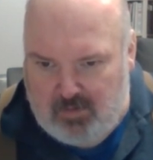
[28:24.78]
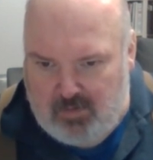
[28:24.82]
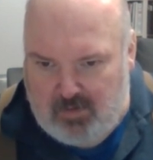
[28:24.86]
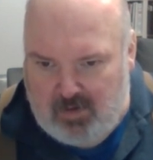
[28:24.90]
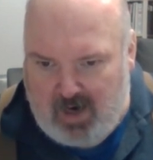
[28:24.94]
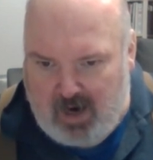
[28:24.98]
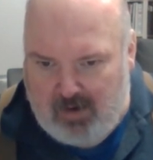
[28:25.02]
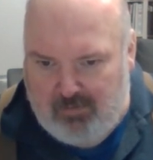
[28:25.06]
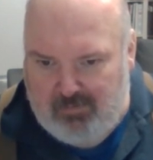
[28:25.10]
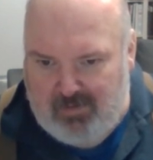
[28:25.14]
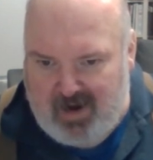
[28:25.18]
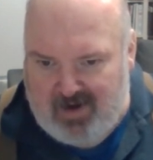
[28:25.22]

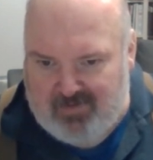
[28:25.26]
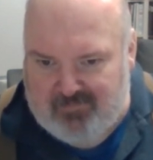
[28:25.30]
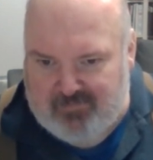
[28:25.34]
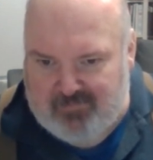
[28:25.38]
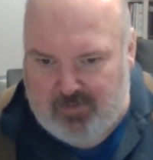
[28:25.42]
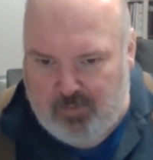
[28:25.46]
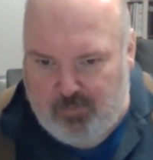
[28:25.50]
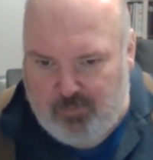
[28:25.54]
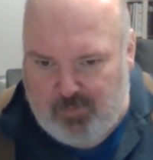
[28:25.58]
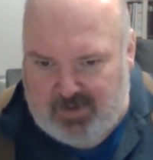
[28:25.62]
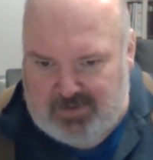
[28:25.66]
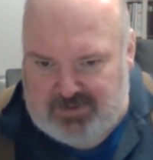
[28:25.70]

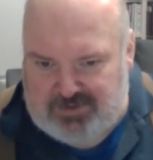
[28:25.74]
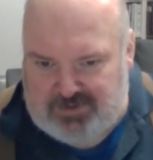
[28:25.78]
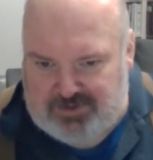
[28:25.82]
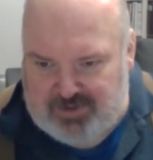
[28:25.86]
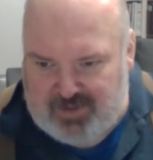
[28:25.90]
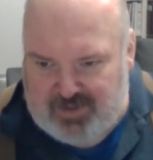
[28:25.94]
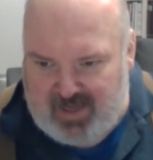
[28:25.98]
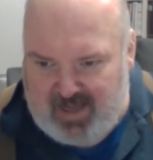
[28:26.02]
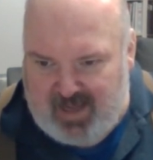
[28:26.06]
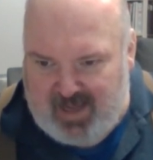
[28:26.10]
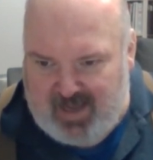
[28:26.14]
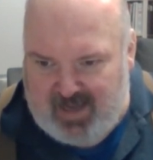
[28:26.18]
however, one
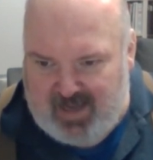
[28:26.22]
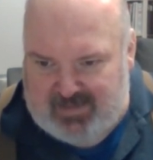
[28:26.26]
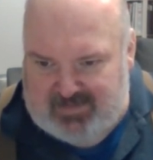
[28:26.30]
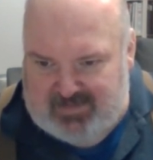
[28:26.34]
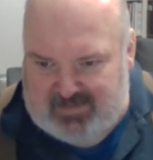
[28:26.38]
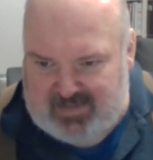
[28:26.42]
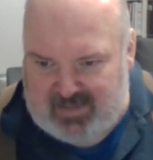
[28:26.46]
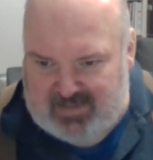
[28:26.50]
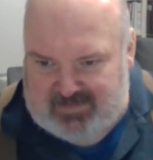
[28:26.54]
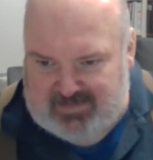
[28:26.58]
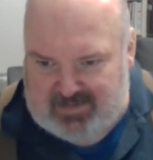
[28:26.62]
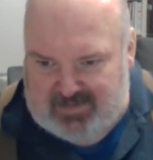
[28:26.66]
should add
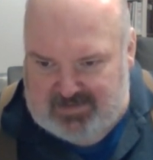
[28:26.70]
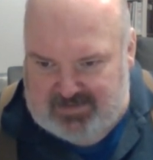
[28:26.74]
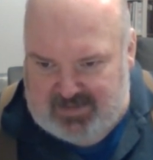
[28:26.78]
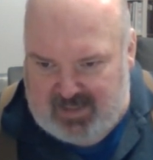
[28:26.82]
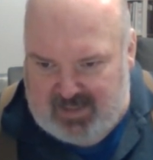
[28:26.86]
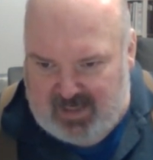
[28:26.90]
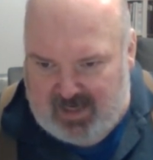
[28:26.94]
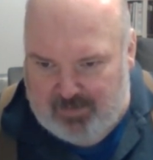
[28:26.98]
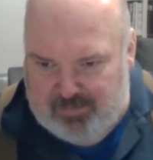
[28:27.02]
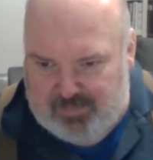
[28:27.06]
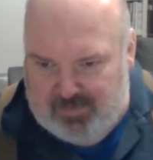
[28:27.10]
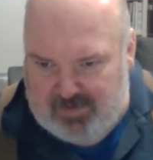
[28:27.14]
citizens
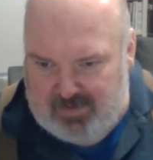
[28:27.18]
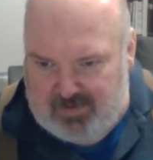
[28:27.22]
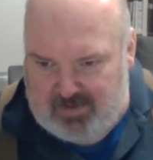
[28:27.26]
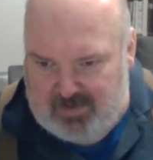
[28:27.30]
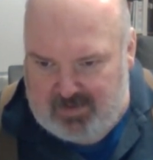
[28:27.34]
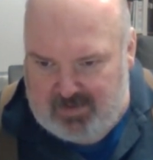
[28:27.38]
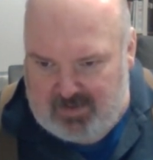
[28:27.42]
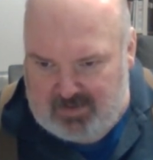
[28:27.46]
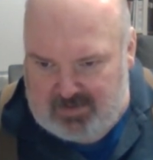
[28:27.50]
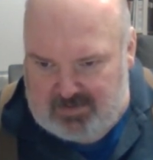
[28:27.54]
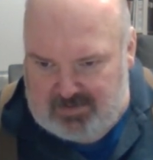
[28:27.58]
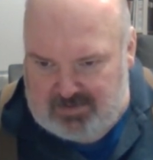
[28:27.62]
up
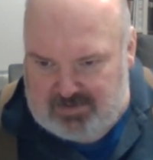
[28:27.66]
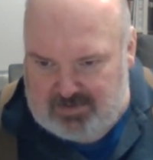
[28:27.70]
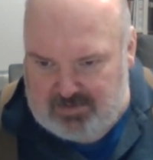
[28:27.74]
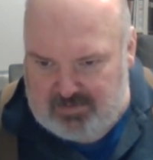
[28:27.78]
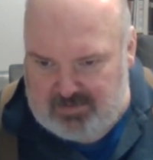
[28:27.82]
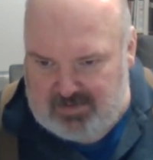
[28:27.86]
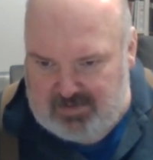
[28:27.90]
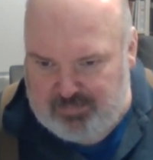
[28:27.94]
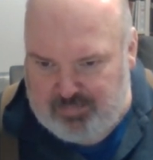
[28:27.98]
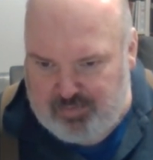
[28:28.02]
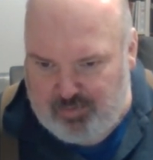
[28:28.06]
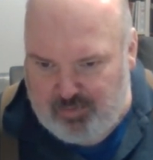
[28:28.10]
to
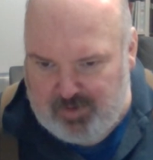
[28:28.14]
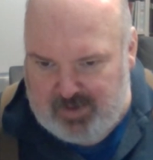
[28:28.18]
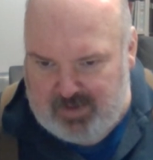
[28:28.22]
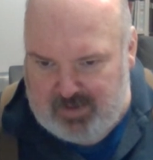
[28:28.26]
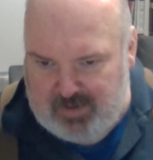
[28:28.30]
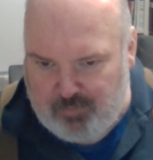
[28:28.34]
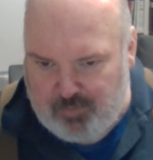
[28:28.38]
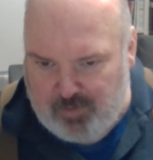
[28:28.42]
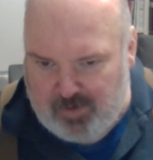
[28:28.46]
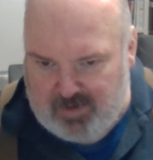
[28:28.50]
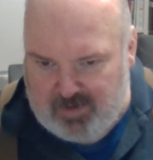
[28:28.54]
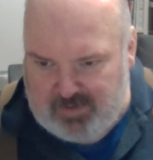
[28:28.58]
the point
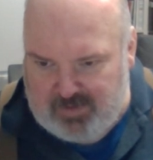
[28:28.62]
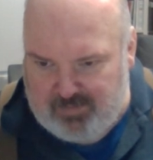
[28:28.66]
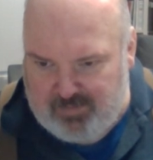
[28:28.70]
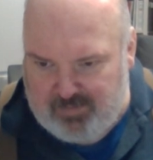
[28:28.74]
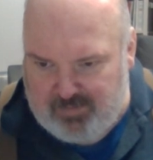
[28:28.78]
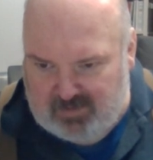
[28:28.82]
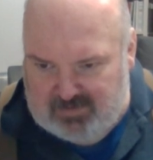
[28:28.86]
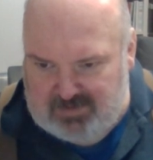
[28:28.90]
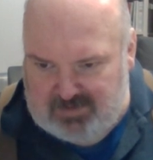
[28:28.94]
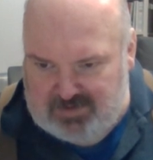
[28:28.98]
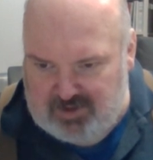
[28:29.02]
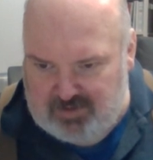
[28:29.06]
where the
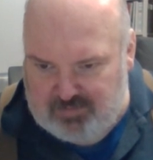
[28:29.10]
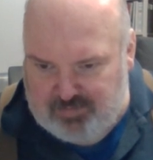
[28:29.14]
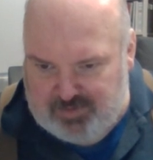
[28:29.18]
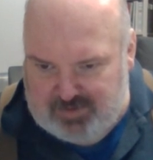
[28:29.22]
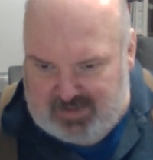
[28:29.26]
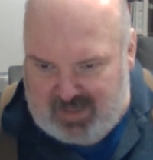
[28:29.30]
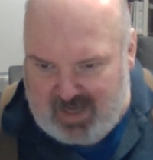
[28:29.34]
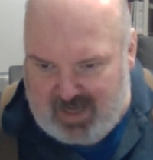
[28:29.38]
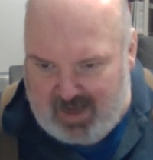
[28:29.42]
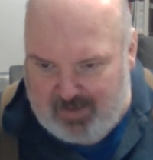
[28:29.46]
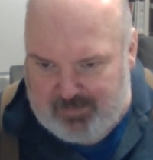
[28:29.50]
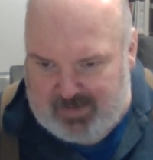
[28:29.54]
multitude
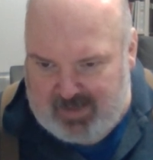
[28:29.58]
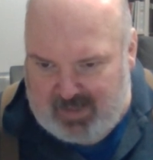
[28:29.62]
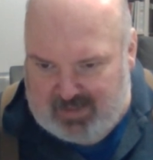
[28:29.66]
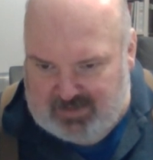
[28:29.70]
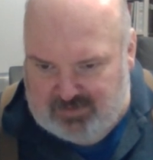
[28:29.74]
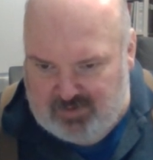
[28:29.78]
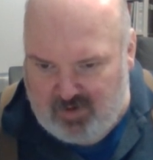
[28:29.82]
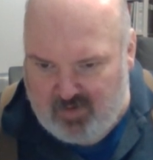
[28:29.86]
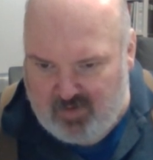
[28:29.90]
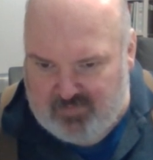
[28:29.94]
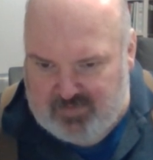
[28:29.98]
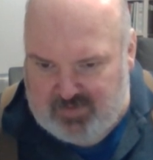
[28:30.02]

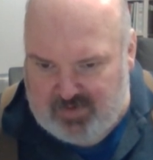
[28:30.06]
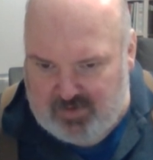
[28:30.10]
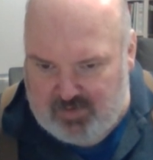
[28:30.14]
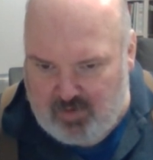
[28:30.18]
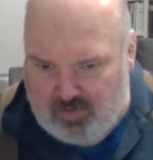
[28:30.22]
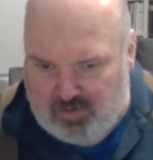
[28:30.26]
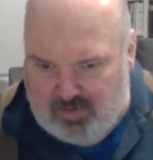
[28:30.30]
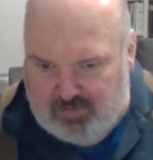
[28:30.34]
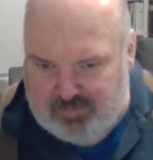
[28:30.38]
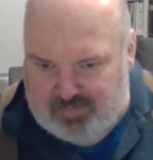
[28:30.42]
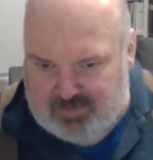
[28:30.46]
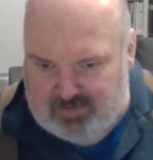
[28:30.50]
predominates over the
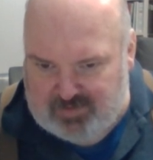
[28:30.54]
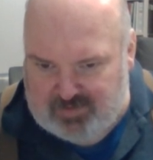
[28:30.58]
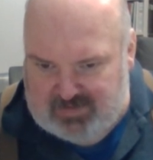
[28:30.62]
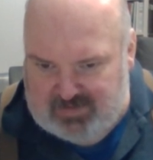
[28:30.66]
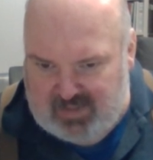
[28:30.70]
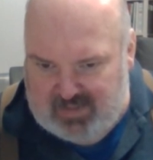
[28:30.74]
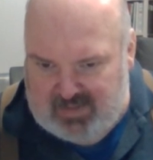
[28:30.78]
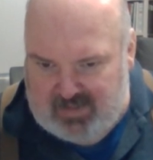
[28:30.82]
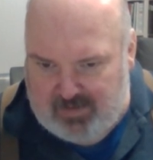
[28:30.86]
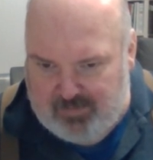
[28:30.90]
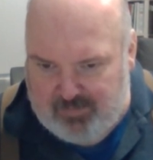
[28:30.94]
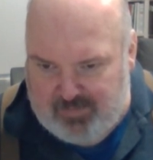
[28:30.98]
notables
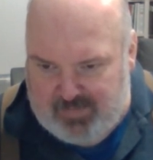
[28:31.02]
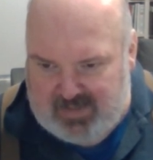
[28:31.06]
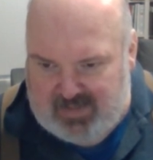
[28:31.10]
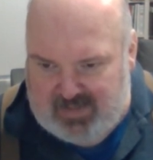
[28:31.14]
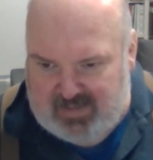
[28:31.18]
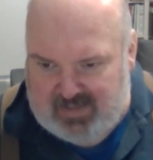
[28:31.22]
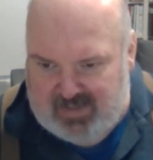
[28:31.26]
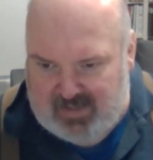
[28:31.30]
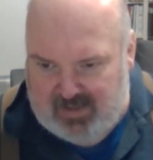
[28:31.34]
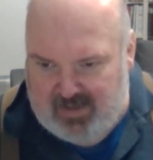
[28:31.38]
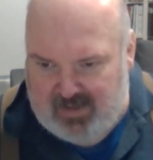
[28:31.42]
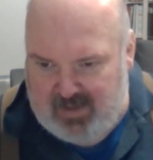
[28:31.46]
and the
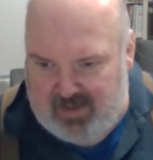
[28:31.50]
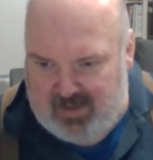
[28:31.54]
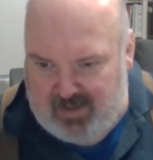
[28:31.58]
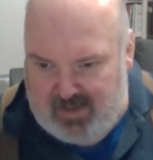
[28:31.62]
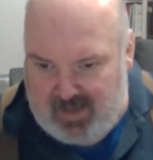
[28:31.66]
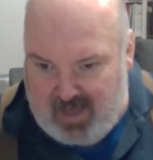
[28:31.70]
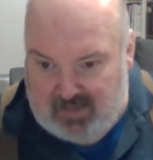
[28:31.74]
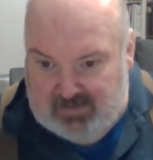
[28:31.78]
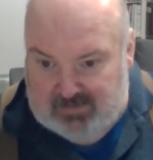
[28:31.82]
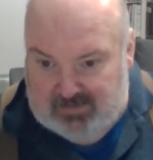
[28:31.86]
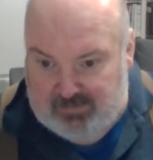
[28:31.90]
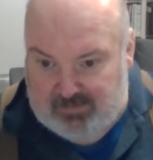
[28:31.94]
middling
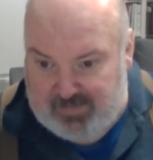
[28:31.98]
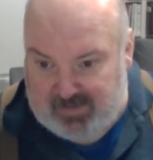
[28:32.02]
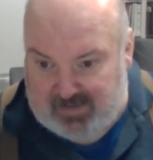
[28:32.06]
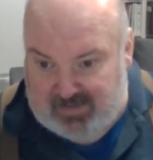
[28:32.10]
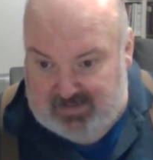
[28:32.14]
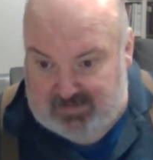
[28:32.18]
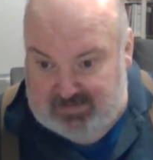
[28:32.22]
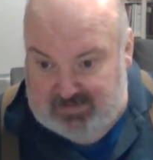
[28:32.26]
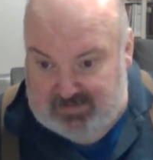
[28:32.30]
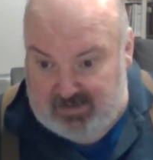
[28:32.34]
elements.